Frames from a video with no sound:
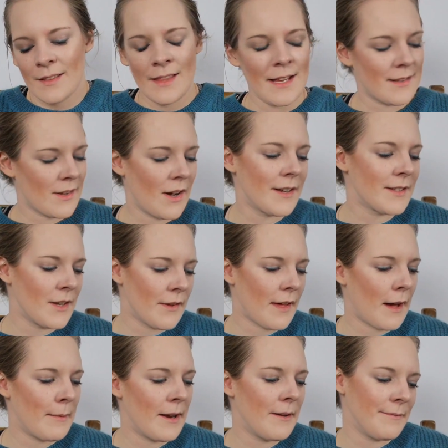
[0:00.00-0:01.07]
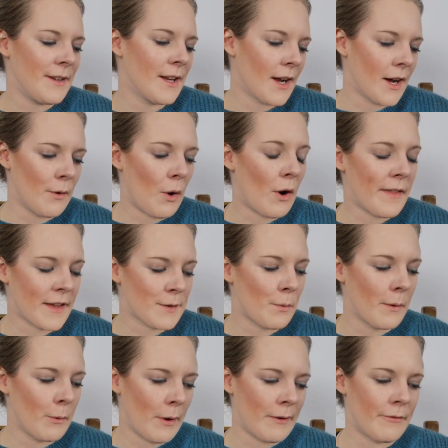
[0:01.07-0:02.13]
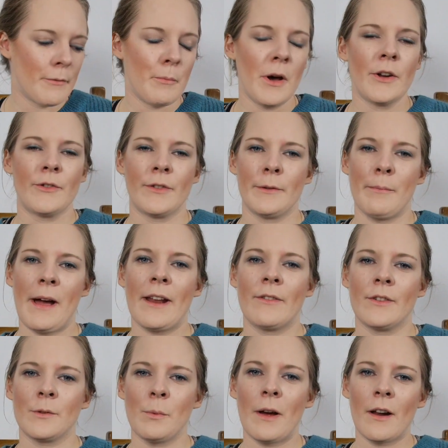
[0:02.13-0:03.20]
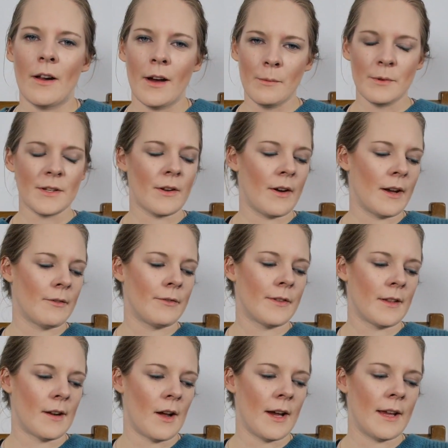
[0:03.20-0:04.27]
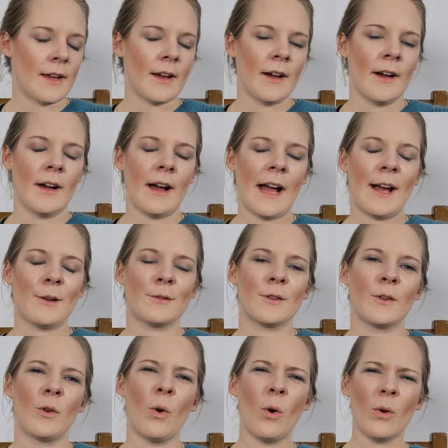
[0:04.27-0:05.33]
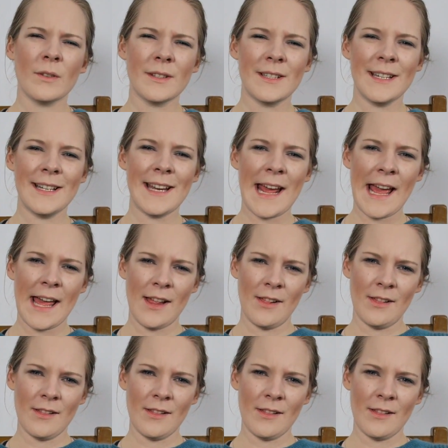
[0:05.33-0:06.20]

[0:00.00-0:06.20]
These guys know that. I mean, you know, that's why we went for Murder at the Manor as well. I was going for the, like, House on Haunted Hill